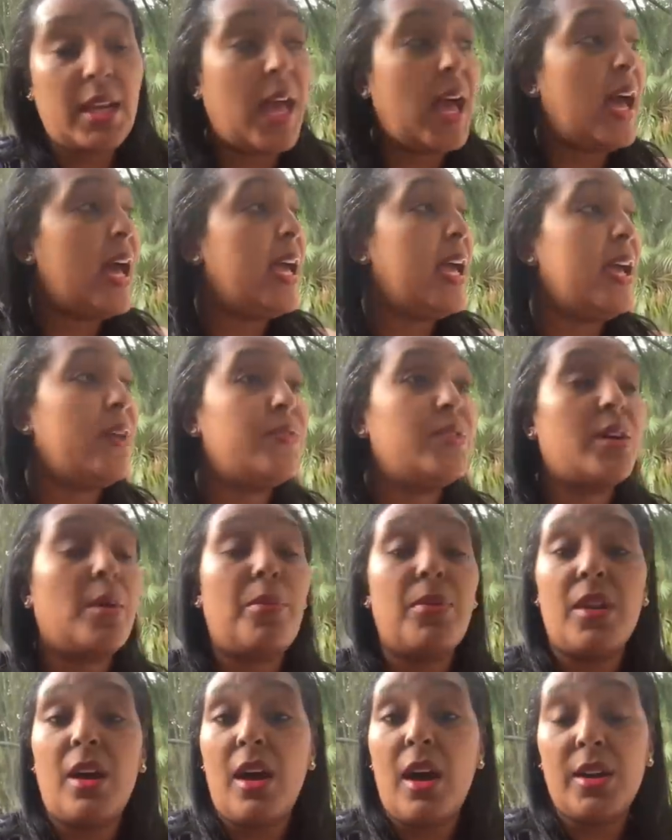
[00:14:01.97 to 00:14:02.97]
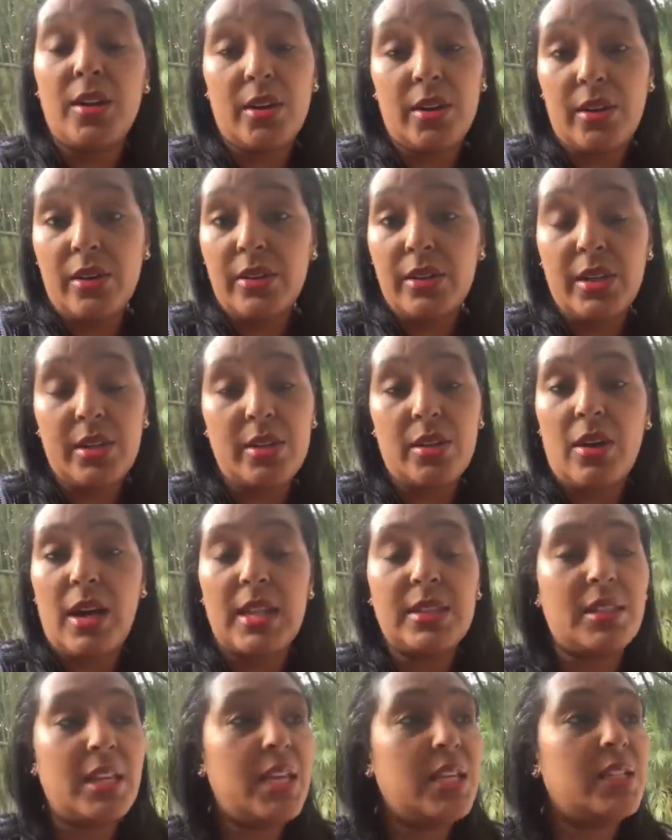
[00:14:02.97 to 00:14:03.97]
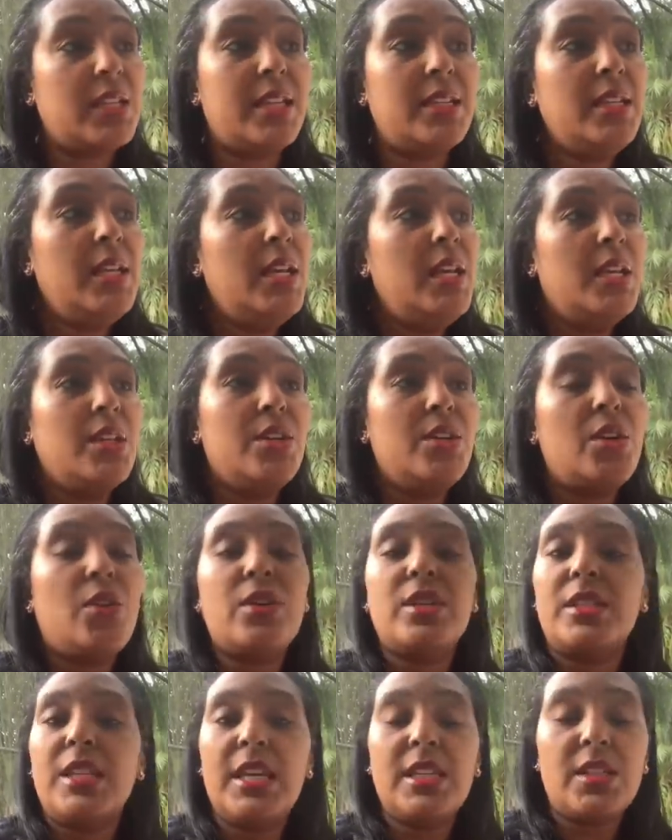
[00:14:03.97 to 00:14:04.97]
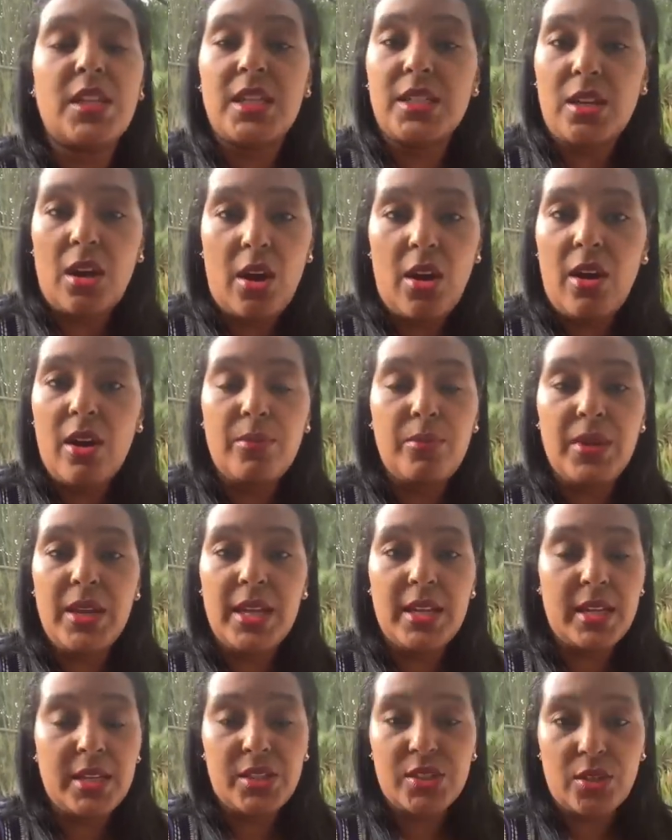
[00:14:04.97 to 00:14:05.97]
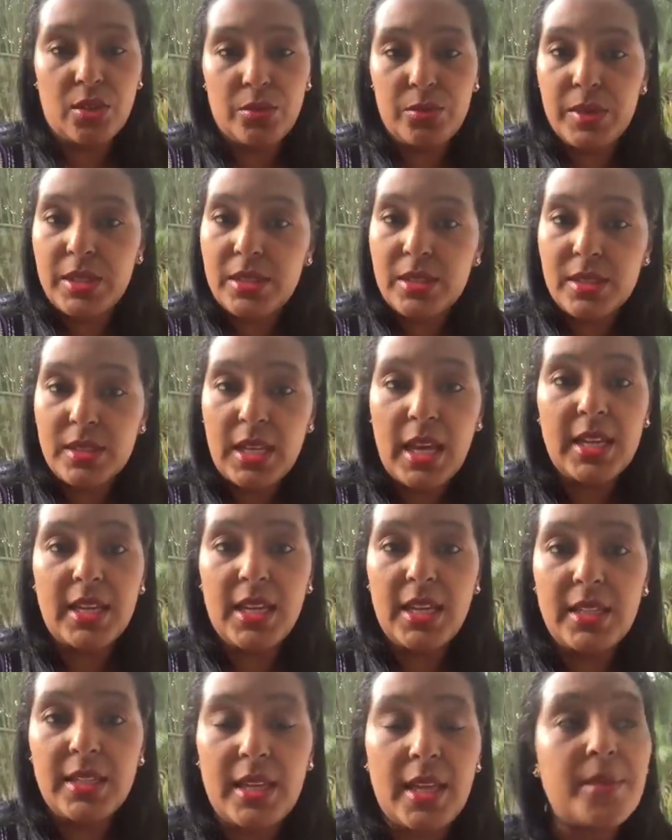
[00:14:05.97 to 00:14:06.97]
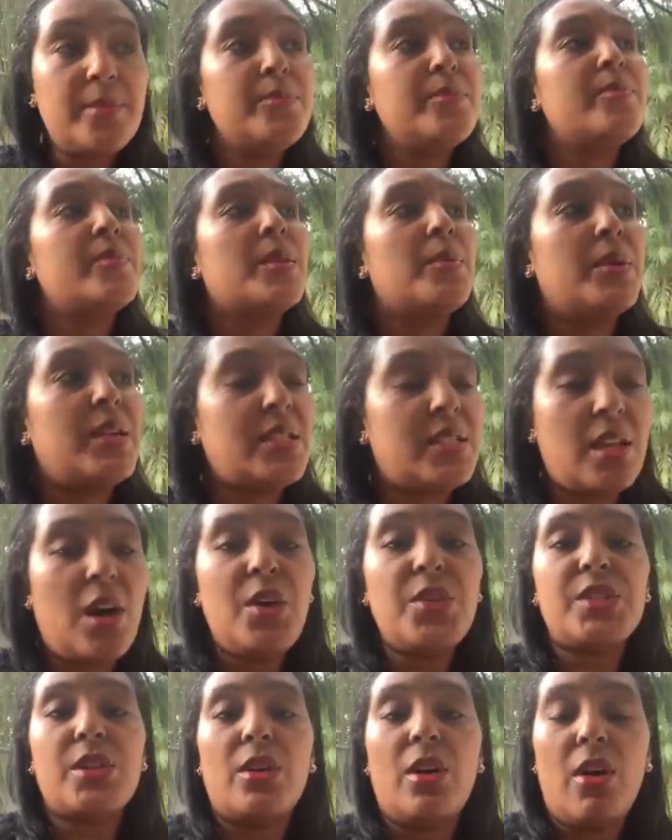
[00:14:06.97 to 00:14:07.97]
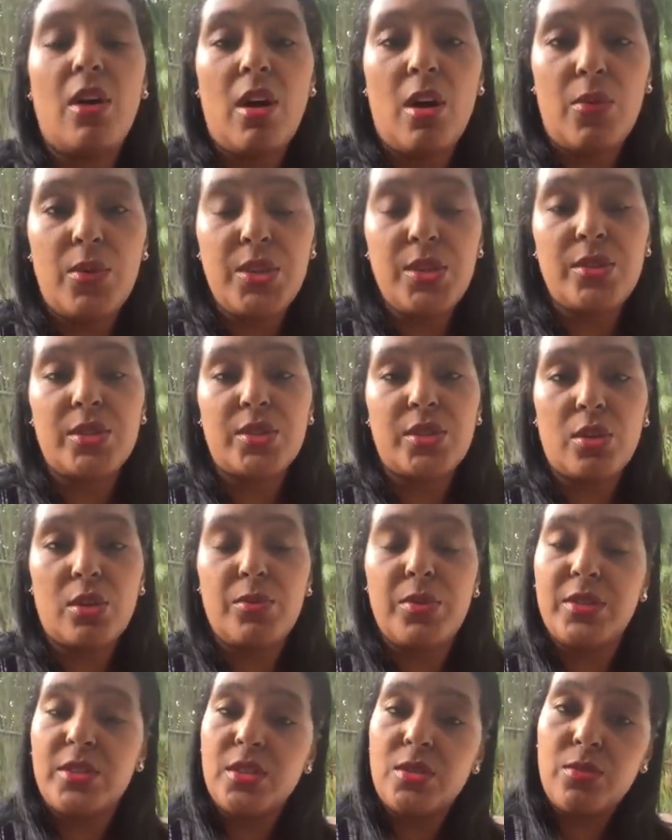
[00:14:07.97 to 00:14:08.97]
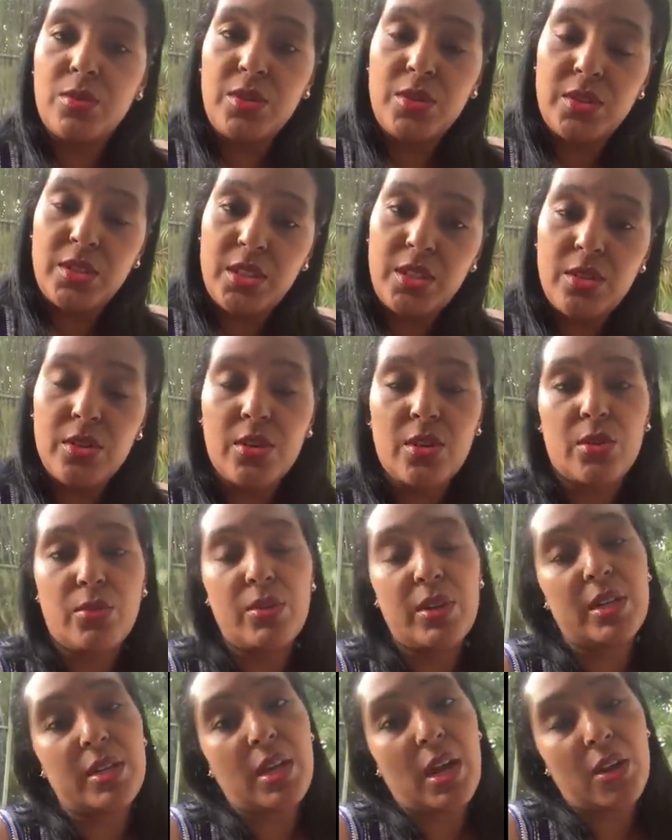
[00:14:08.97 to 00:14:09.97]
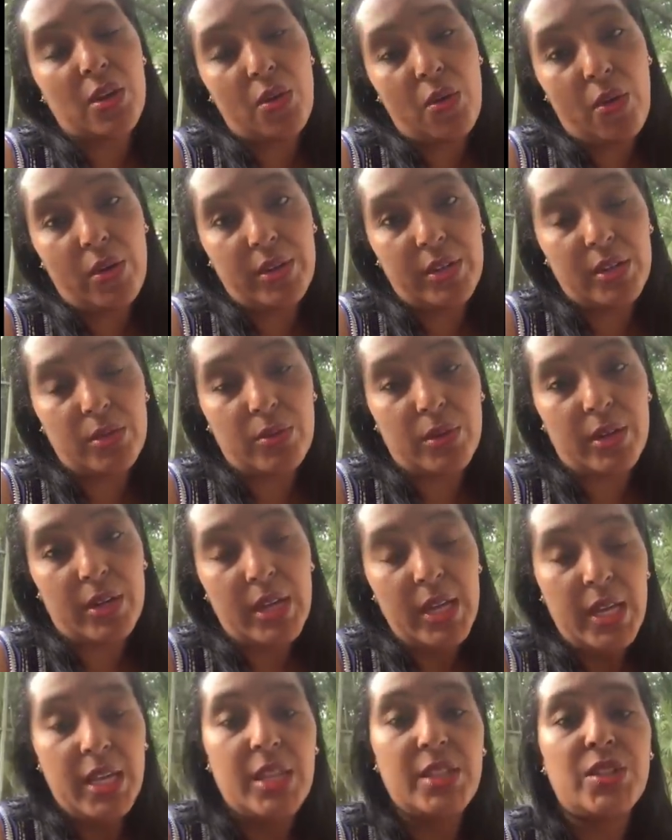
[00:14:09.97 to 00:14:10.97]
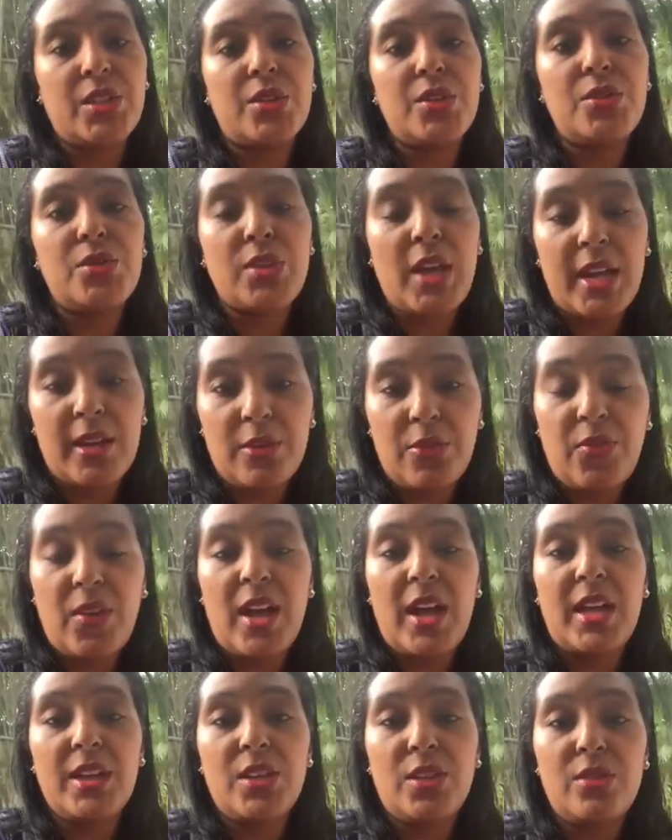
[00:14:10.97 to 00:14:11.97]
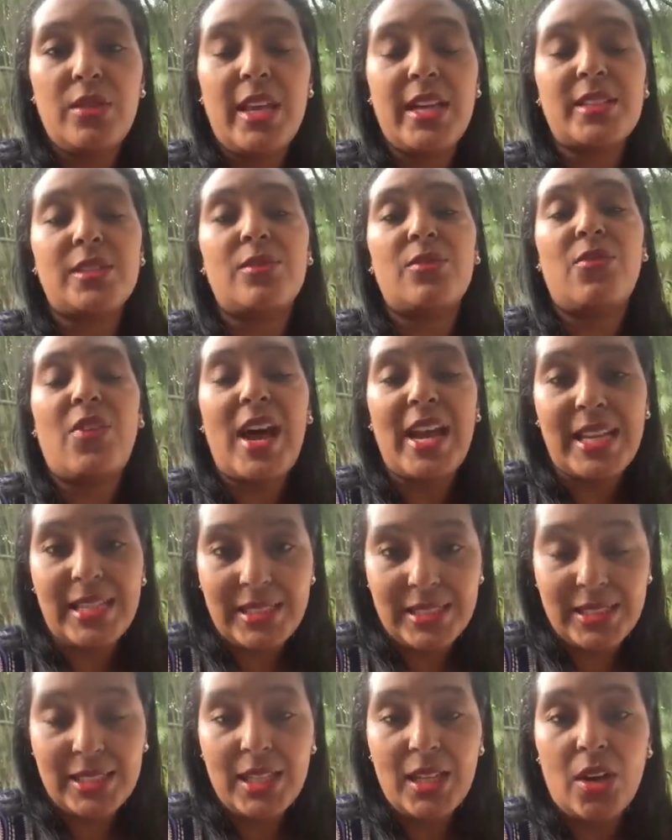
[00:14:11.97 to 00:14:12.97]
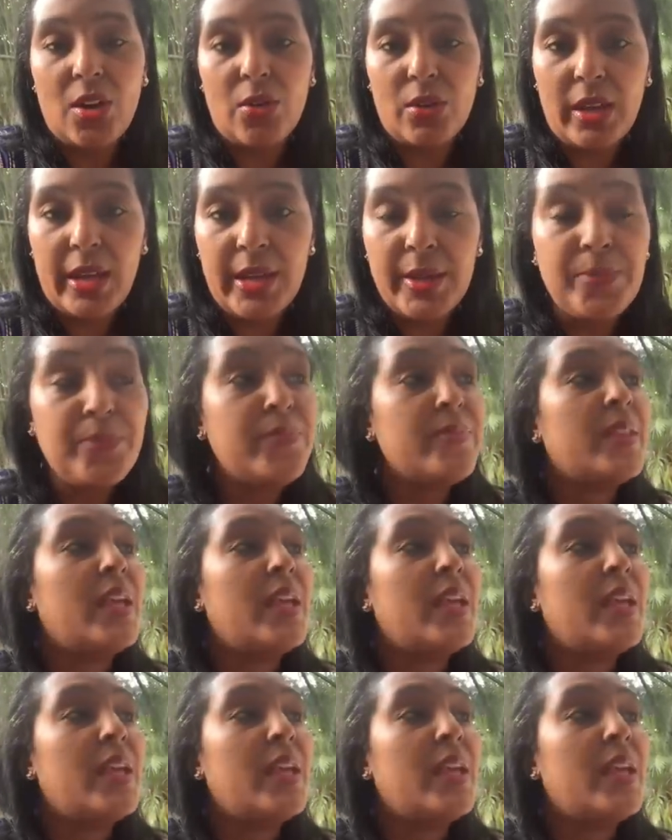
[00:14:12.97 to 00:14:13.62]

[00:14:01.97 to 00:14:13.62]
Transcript: I have to applaud her. You know, I think that, you know, it's hard being in show business. I get that. But it's also hard when you're in show business, when you see your career not going anywhere. And so you're trying to find your next vice, okay?